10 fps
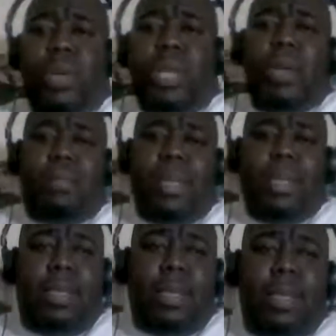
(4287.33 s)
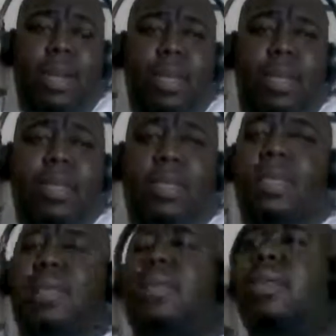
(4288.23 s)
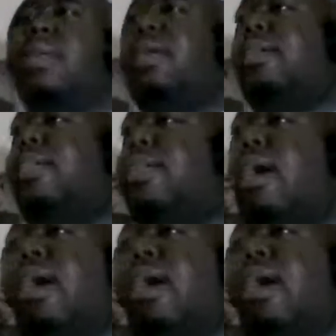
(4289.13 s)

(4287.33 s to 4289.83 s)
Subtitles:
we are basically only using